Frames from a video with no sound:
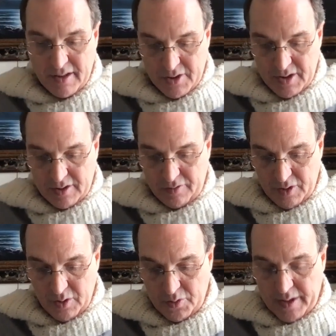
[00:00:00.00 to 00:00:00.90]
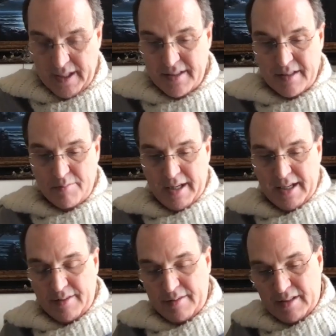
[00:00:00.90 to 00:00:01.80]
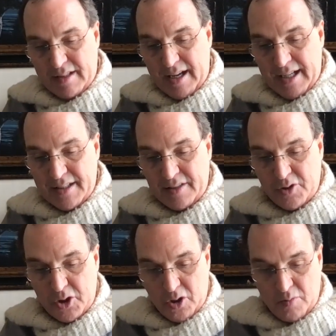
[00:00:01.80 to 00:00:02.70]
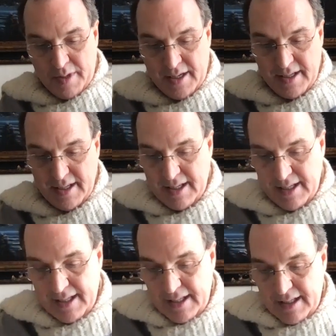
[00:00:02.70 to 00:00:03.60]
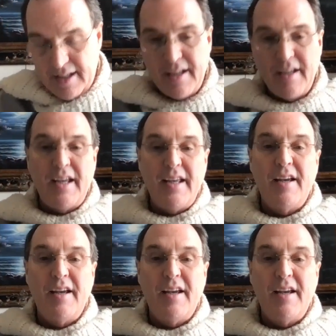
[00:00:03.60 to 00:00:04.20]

I've touched base on just a few things that my guides have shown me.